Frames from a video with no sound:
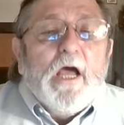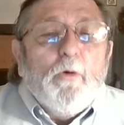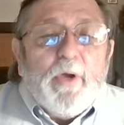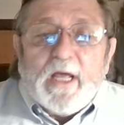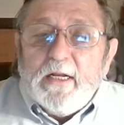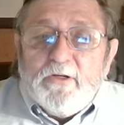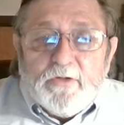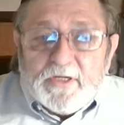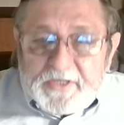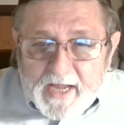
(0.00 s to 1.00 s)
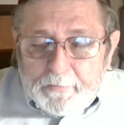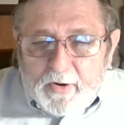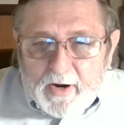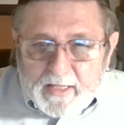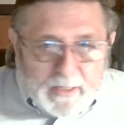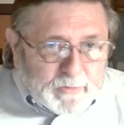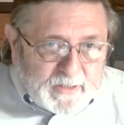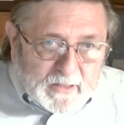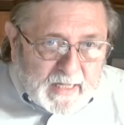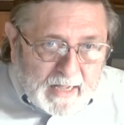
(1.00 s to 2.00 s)
We got into December, and there were
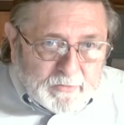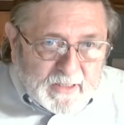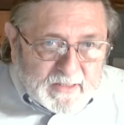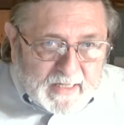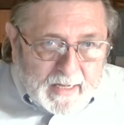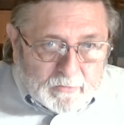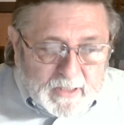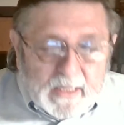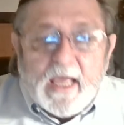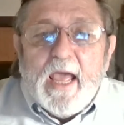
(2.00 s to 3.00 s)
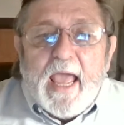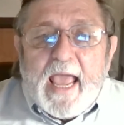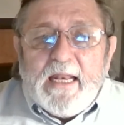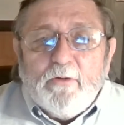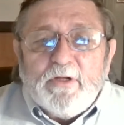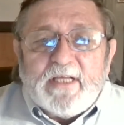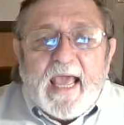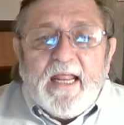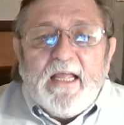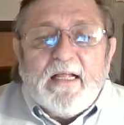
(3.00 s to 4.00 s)
still counties counting, and it was
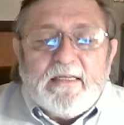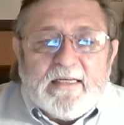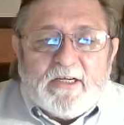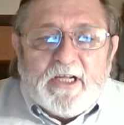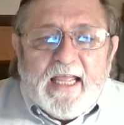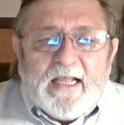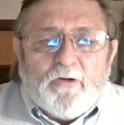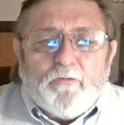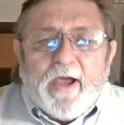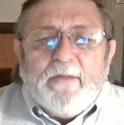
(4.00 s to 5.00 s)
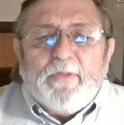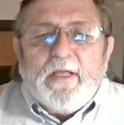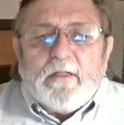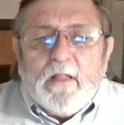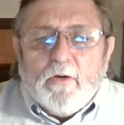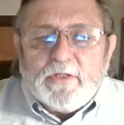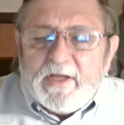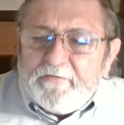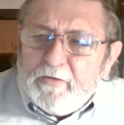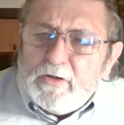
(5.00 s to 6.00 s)
getting incredibly close.
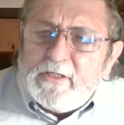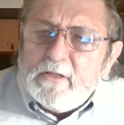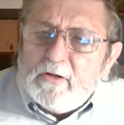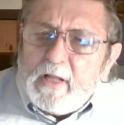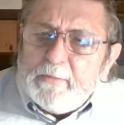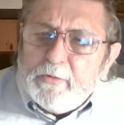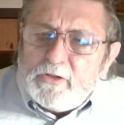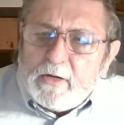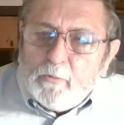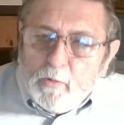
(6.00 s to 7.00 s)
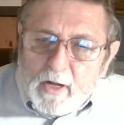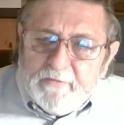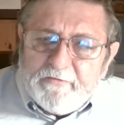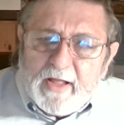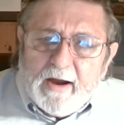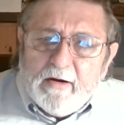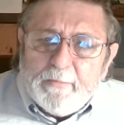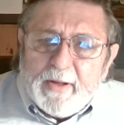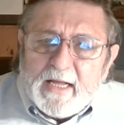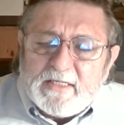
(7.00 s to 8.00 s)
At first, it looked like Bush had won Florida,
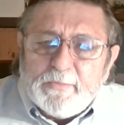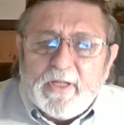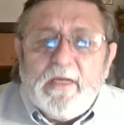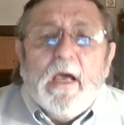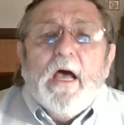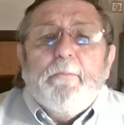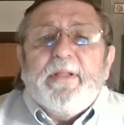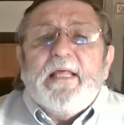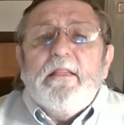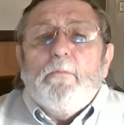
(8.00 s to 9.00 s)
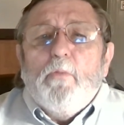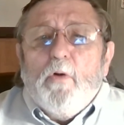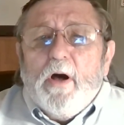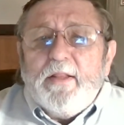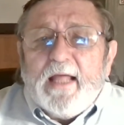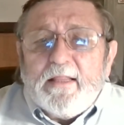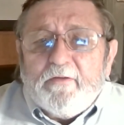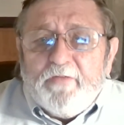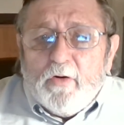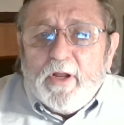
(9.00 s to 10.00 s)
possibly, but then the more that the
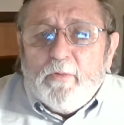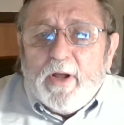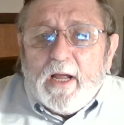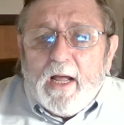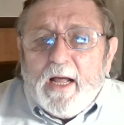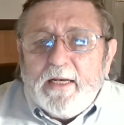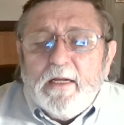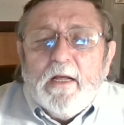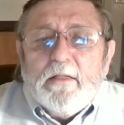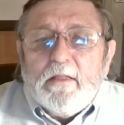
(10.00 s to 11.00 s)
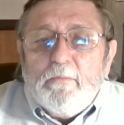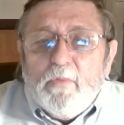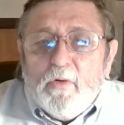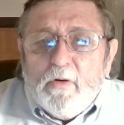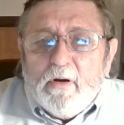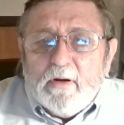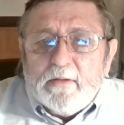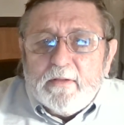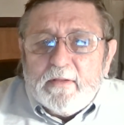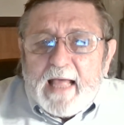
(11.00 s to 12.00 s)
voting went on, the more
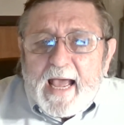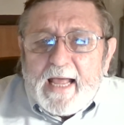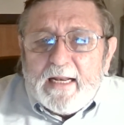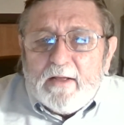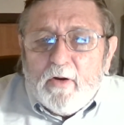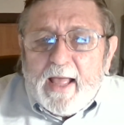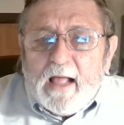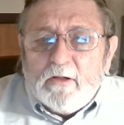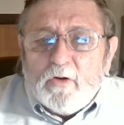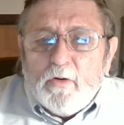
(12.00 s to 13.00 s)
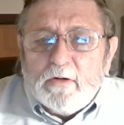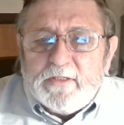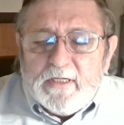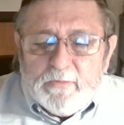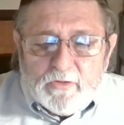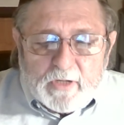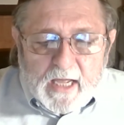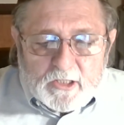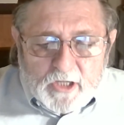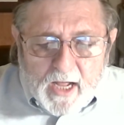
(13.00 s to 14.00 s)
that Al Gore seemed to
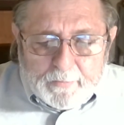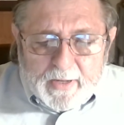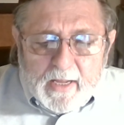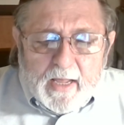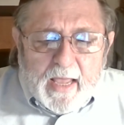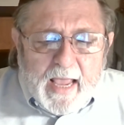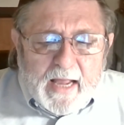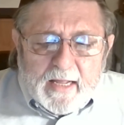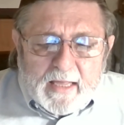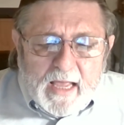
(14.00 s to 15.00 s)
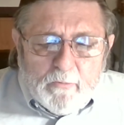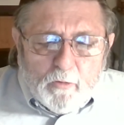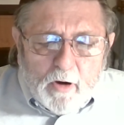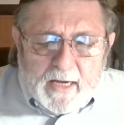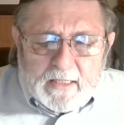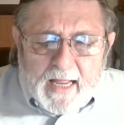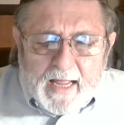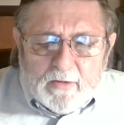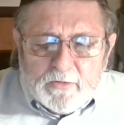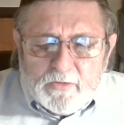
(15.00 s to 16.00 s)
catch up, and it came right
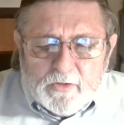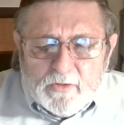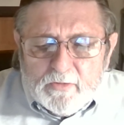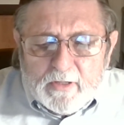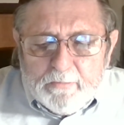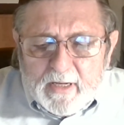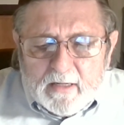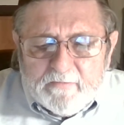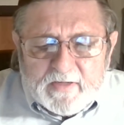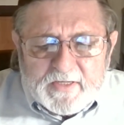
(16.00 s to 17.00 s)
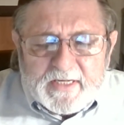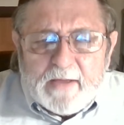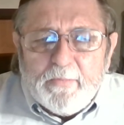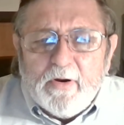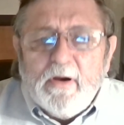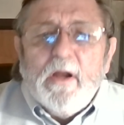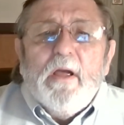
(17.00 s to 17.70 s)
down to the middle of December.